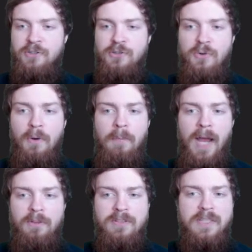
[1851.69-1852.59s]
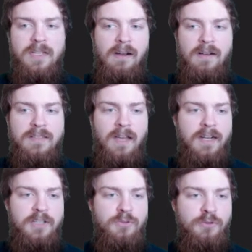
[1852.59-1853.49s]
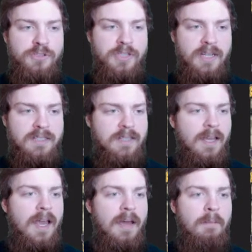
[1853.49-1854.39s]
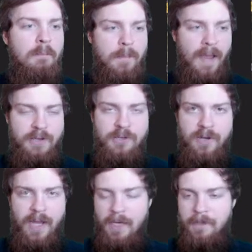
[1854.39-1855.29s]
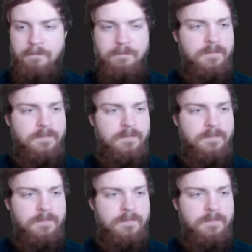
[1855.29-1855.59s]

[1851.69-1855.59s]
to bounce the Dockside Extortionist back to your hand.